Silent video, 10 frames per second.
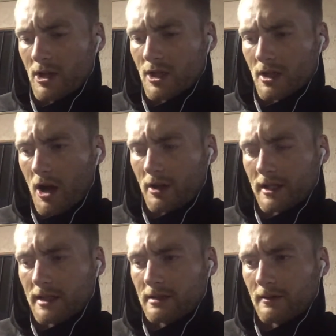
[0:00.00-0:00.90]
just
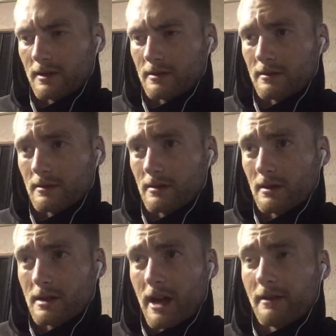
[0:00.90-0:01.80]
ugliness of his
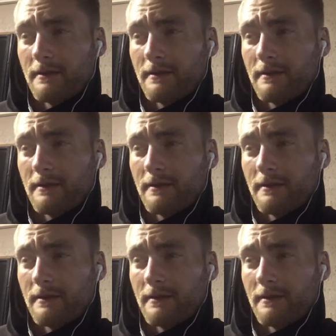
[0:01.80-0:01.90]
entire